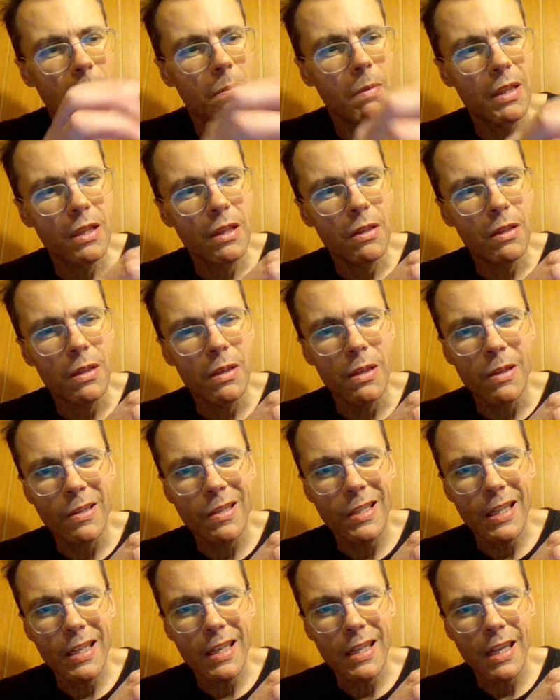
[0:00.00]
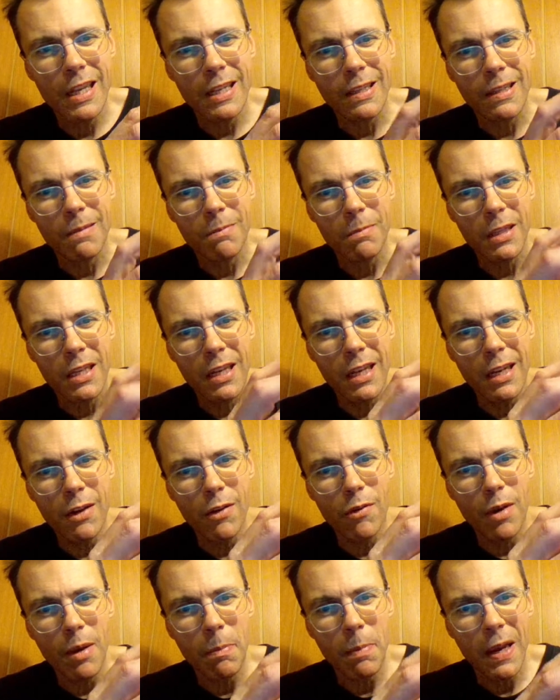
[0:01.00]
But you see this, but can
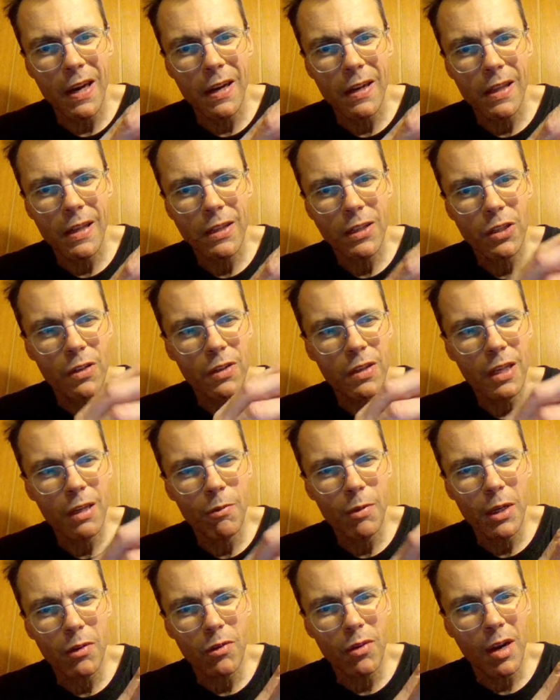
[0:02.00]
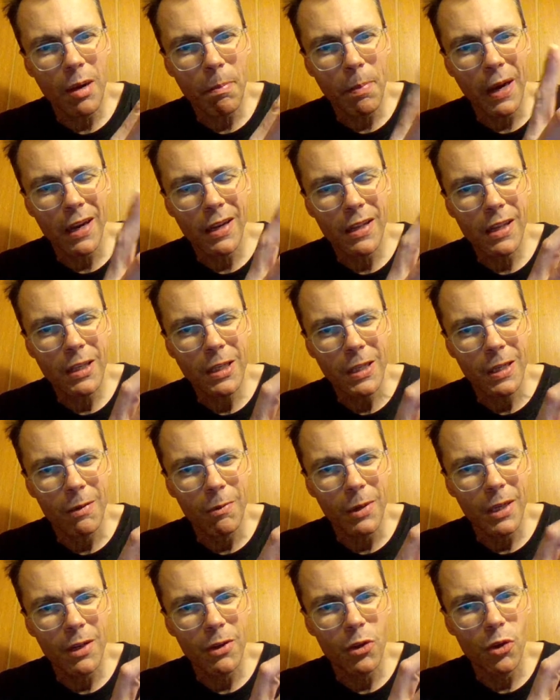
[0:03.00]
you repair this? You think we could repair this?
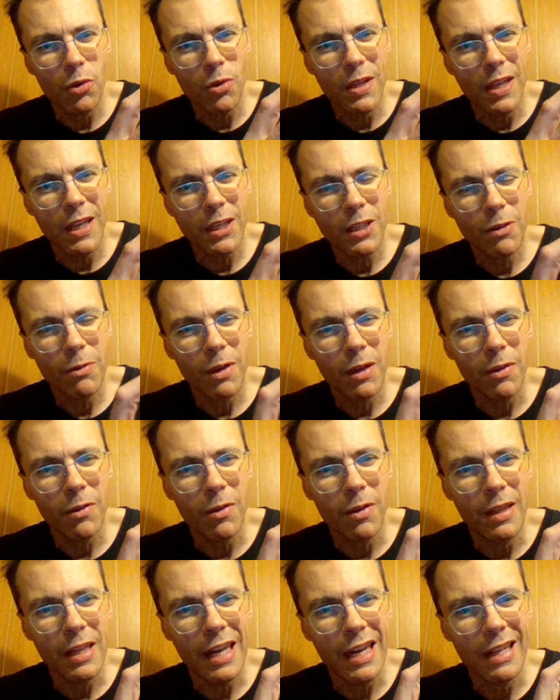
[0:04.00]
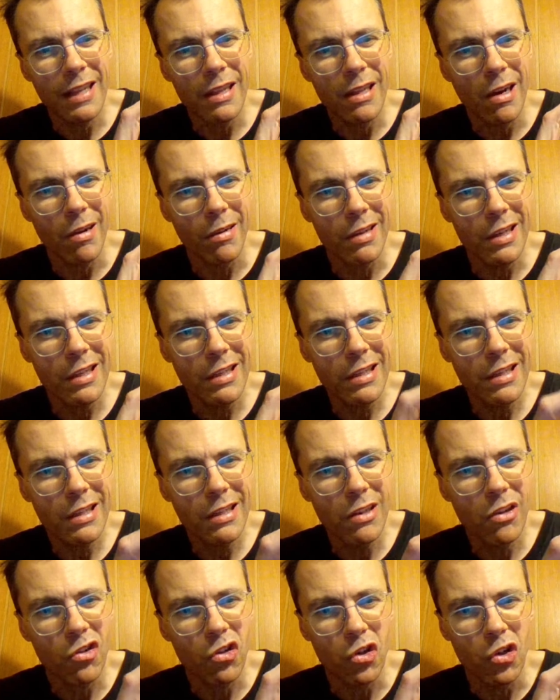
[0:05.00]
We could do this, we could do that? No, this
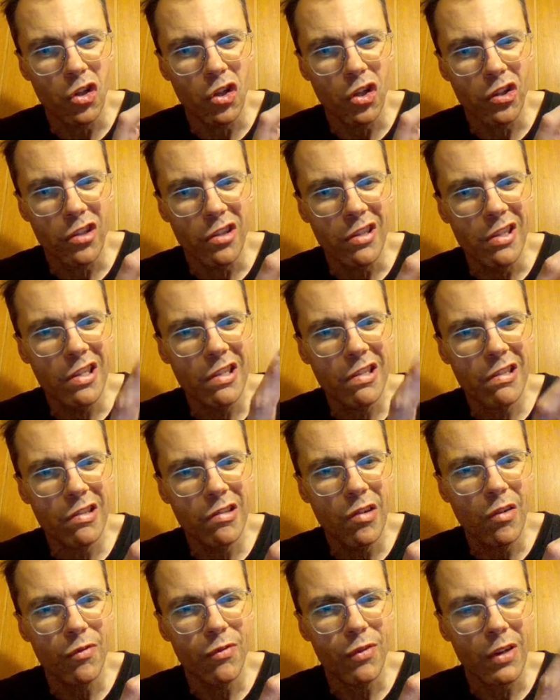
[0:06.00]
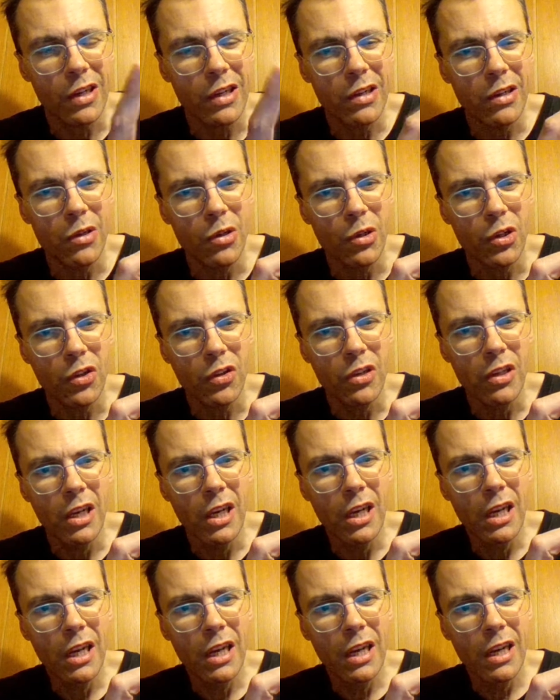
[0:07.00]
is no good, this is no fucking good.
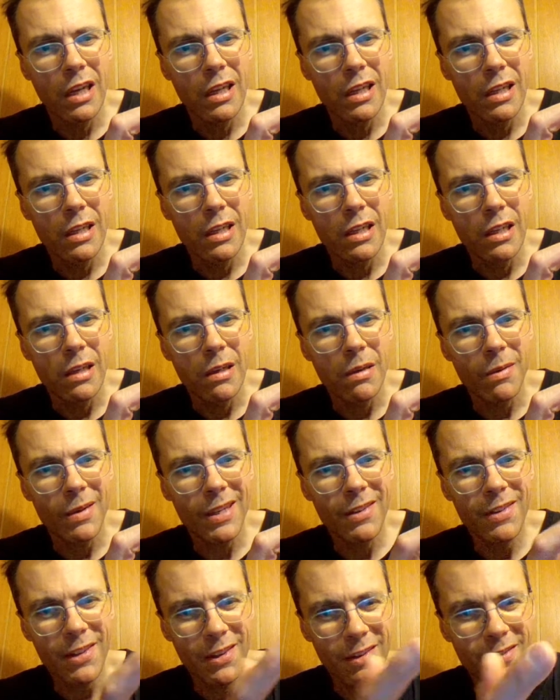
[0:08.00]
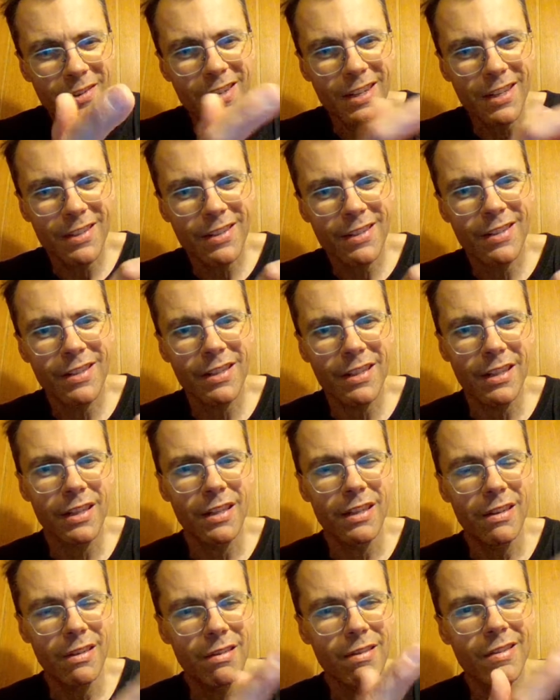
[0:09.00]
Oh, you're gonna see,
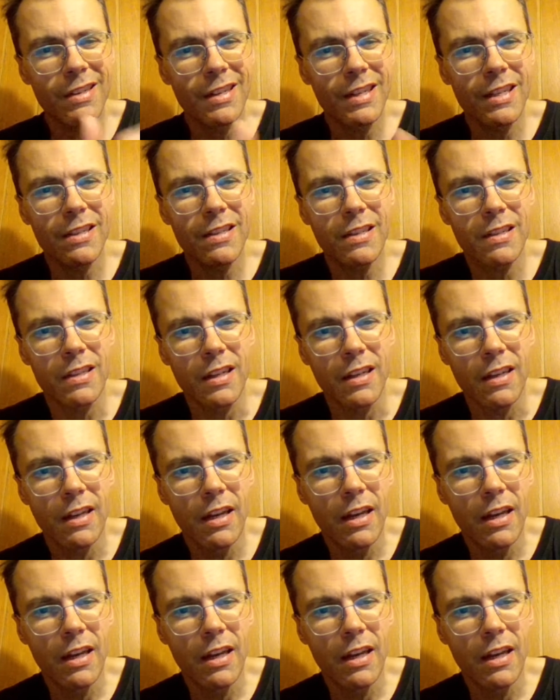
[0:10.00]
you're gonna see.